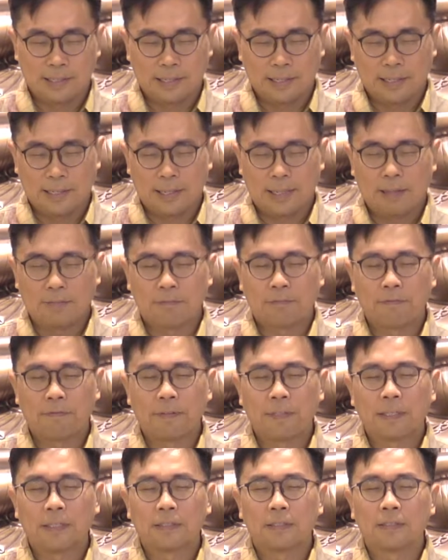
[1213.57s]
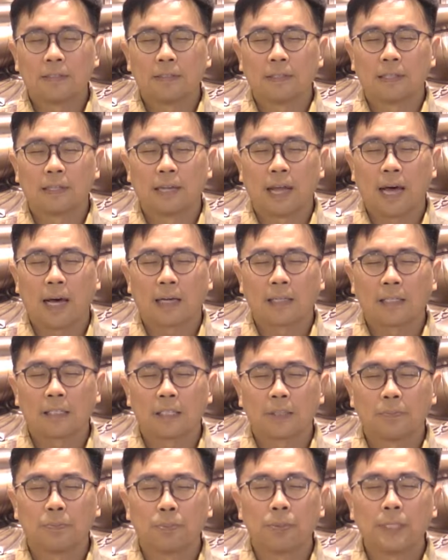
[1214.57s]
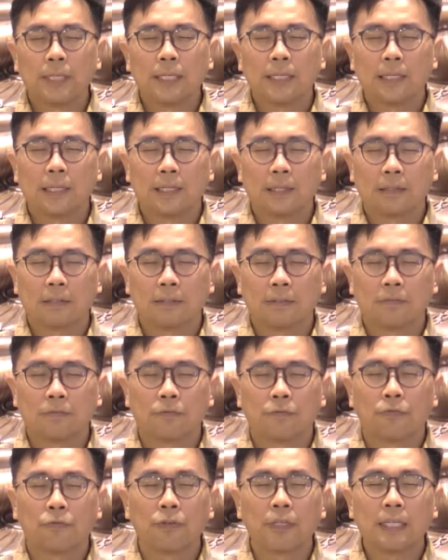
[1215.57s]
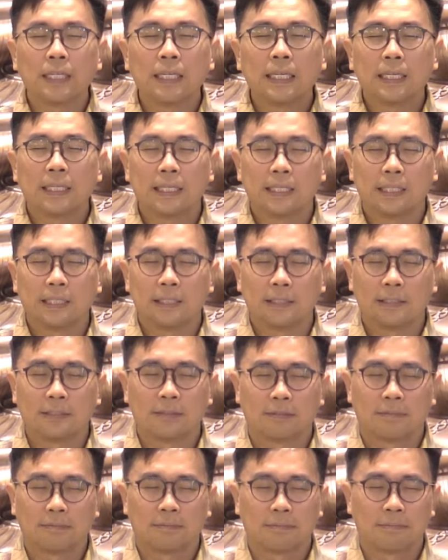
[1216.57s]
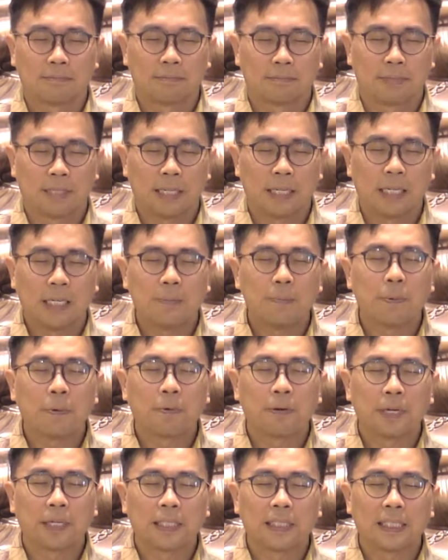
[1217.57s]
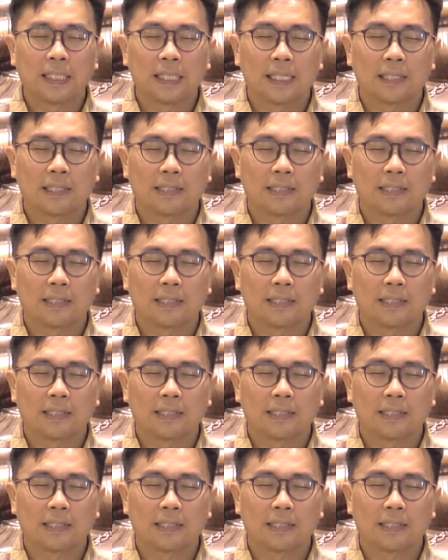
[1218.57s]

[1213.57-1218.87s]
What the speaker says: And then feel the lungs breathing freely, liberated,